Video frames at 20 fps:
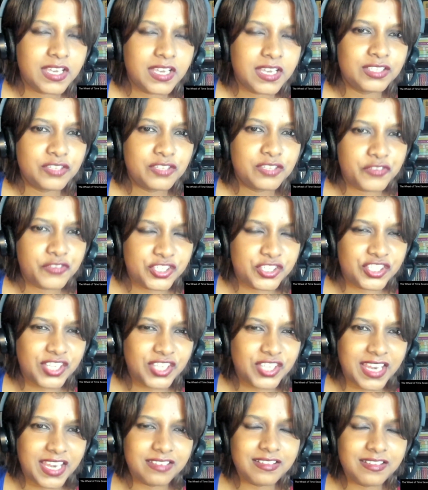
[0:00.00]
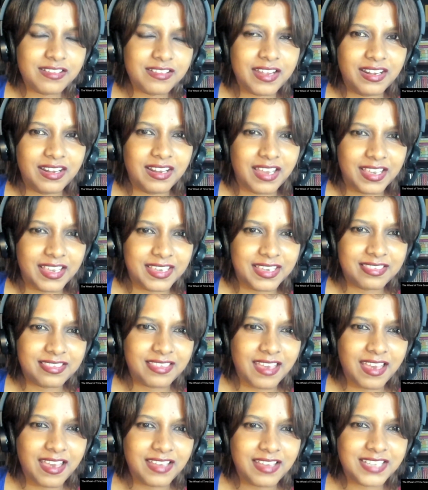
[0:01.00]
The Forsaken, I like
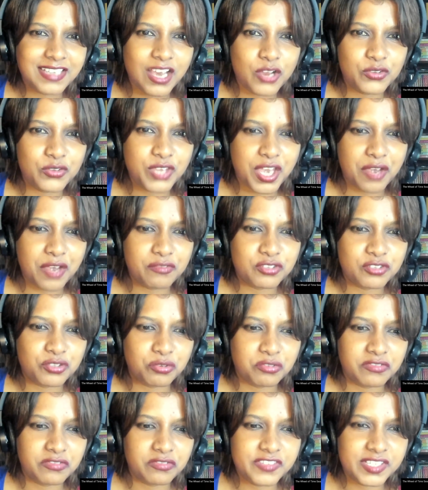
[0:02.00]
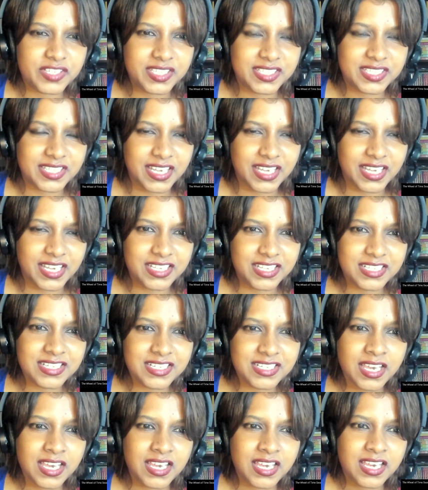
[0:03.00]
that, how they have shown Forsaken.
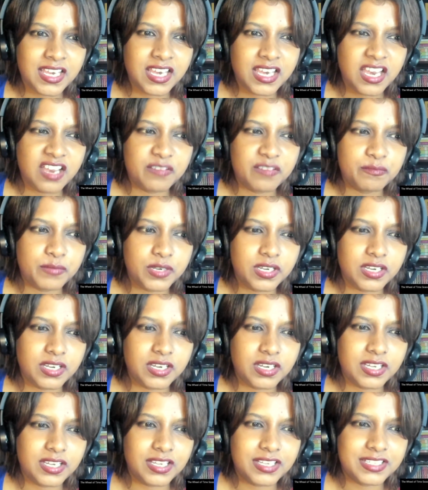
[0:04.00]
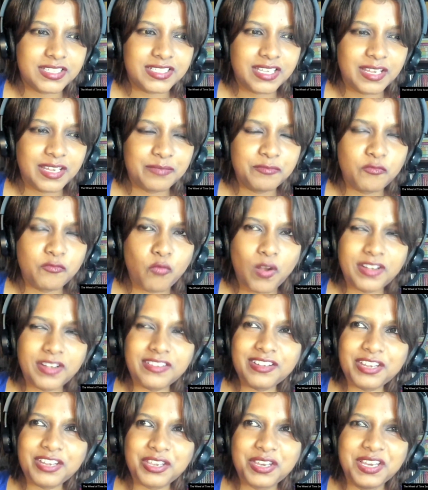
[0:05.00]
But I'm
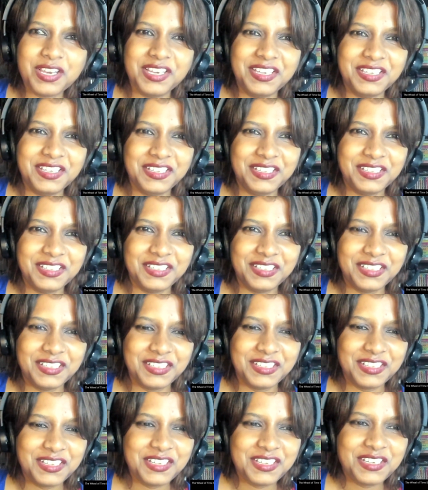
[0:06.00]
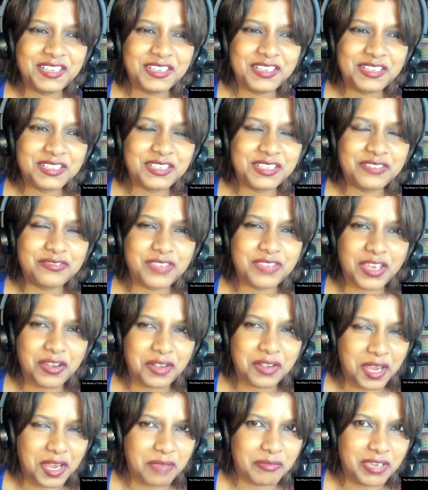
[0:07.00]
wondering if they are
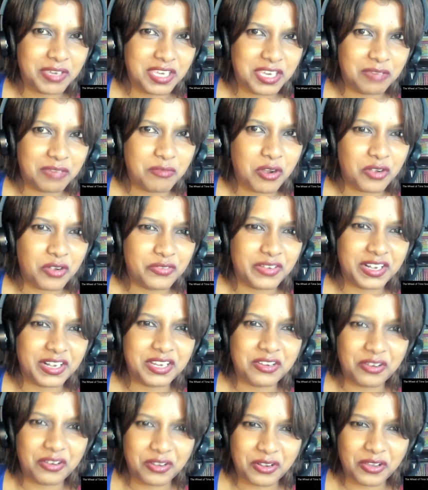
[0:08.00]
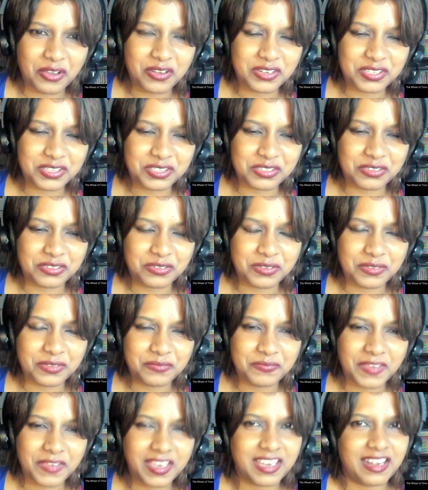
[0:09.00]
naming him already or not. So,
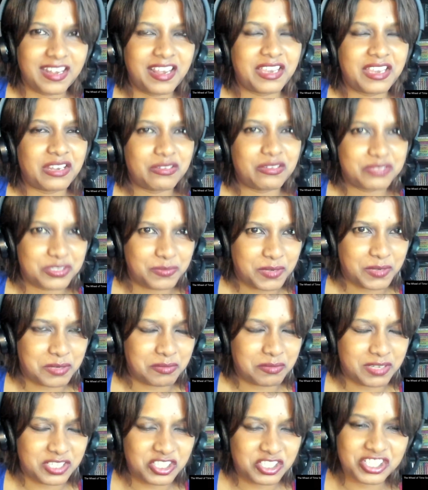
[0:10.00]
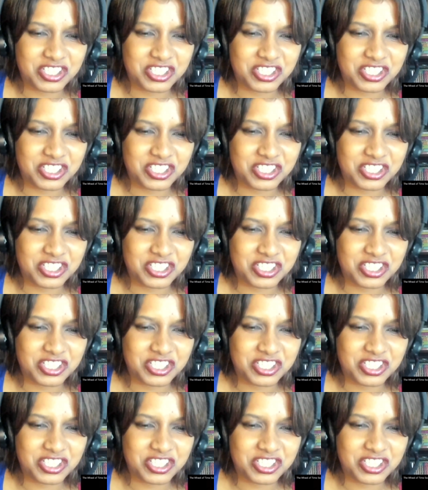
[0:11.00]
again, I cannot speak much.